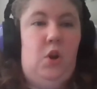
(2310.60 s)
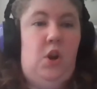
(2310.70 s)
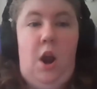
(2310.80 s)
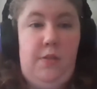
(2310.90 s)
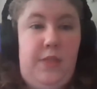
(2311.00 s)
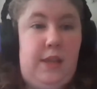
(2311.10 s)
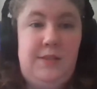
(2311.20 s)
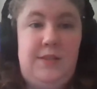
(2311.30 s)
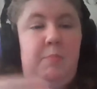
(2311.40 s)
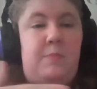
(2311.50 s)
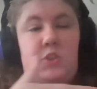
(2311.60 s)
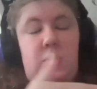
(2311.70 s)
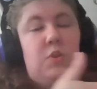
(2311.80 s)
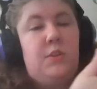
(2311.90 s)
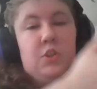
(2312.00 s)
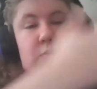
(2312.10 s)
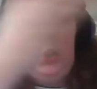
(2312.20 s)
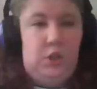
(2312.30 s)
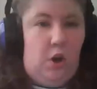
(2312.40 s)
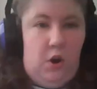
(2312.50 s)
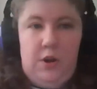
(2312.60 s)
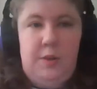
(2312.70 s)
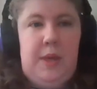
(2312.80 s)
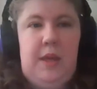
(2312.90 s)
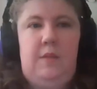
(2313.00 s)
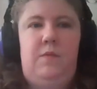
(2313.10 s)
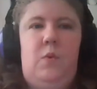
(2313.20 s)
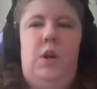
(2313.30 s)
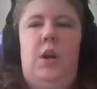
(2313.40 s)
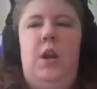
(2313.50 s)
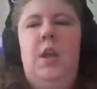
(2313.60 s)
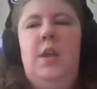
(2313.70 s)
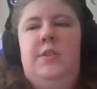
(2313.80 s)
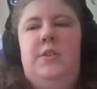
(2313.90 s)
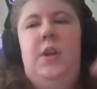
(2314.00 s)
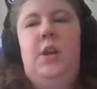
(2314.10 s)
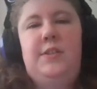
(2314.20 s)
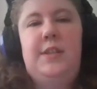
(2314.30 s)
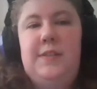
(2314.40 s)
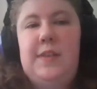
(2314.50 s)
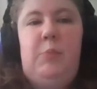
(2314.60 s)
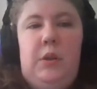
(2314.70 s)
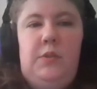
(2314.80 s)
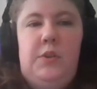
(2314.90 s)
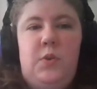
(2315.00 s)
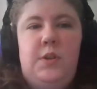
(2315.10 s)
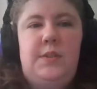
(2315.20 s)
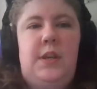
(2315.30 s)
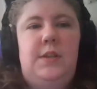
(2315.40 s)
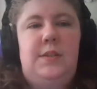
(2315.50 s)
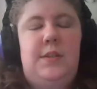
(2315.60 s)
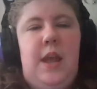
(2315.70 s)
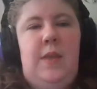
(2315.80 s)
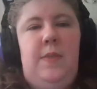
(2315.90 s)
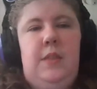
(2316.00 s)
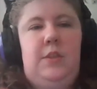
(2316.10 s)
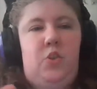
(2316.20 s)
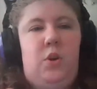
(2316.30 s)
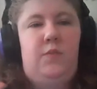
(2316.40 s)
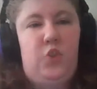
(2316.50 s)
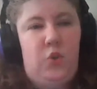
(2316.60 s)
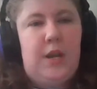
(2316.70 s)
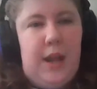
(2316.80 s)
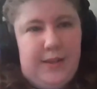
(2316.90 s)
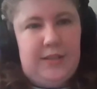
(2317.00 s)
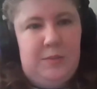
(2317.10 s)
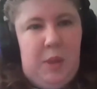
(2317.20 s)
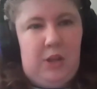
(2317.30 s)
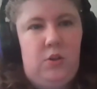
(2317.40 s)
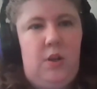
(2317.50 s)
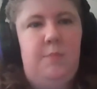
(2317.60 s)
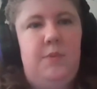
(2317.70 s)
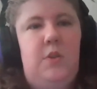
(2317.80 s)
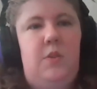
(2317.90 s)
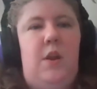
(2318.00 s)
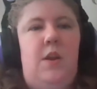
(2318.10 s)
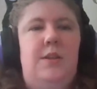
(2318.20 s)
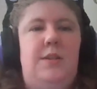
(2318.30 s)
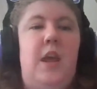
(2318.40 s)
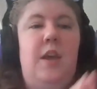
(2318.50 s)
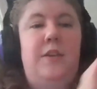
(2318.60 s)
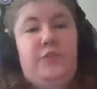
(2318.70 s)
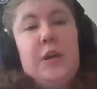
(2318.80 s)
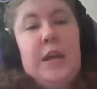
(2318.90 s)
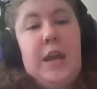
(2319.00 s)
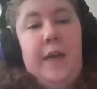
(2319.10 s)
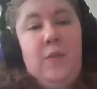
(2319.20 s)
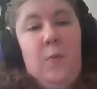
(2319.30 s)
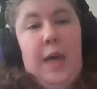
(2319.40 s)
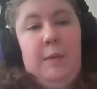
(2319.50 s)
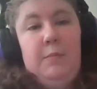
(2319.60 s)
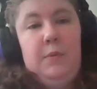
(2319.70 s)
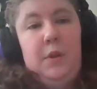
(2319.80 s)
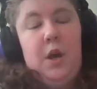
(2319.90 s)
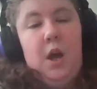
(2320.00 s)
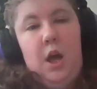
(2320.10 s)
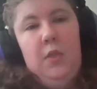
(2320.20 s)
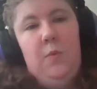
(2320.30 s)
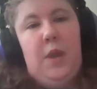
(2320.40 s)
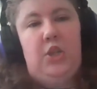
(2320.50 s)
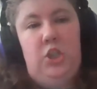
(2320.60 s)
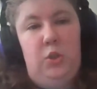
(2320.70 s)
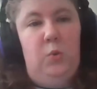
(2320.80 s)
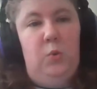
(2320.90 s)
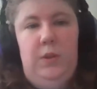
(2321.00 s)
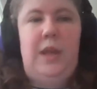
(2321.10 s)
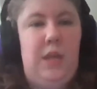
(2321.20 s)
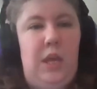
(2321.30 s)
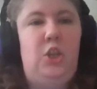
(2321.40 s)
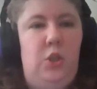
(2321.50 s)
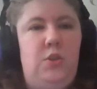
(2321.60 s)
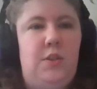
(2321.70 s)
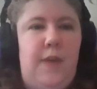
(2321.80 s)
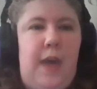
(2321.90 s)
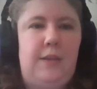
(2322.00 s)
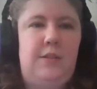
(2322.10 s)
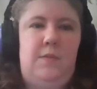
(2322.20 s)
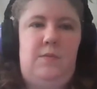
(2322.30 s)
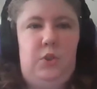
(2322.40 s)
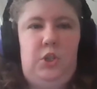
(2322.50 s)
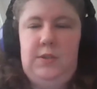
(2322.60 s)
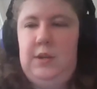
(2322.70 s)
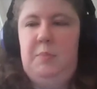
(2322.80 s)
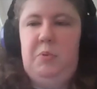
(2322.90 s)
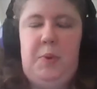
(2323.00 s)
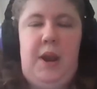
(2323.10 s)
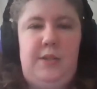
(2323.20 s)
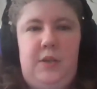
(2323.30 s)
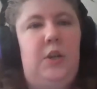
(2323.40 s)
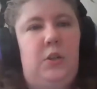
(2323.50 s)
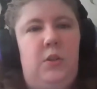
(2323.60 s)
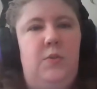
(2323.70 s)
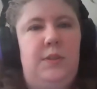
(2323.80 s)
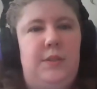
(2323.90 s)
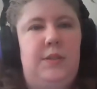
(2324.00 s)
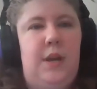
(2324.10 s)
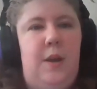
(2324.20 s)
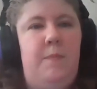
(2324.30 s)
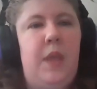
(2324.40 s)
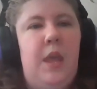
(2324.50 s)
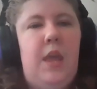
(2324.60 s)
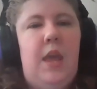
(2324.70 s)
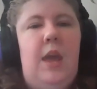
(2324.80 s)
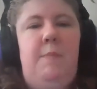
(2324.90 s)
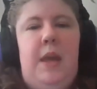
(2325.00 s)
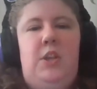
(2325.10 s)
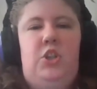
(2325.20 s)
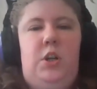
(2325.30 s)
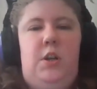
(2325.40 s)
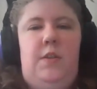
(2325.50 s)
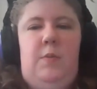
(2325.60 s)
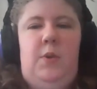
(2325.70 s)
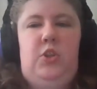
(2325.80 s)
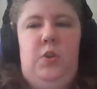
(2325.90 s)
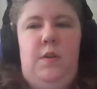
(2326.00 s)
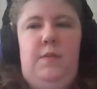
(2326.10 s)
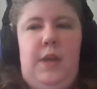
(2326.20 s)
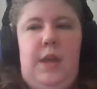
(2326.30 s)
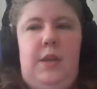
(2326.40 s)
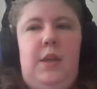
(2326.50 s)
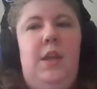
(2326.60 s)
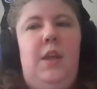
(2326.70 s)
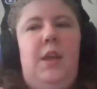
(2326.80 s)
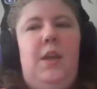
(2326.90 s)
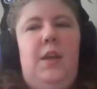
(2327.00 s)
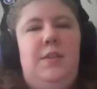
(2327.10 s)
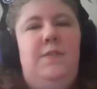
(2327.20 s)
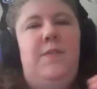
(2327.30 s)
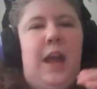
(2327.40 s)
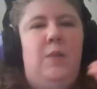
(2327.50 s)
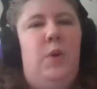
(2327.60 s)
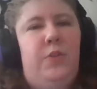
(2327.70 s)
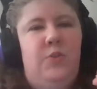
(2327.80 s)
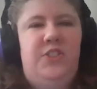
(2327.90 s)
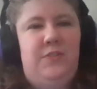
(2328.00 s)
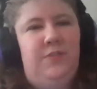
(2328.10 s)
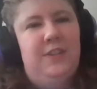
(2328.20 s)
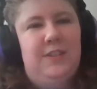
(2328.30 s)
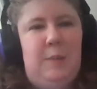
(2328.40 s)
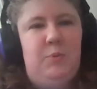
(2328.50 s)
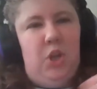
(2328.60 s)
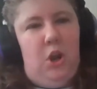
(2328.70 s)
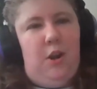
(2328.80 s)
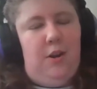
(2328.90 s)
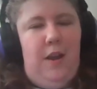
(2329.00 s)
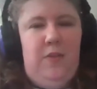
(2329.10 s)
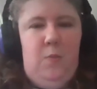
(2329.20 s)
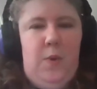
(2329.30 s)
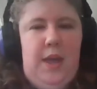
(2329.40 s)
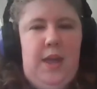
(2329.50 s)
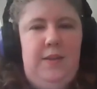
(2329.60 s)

are things that students tuition are already paying for so here's these library resources and sort of treat it as a spectrum so there is free on the web all the way to like inclusive access which is in a proprietary closed system and make sure that we sort of like define what those different steps are on the way.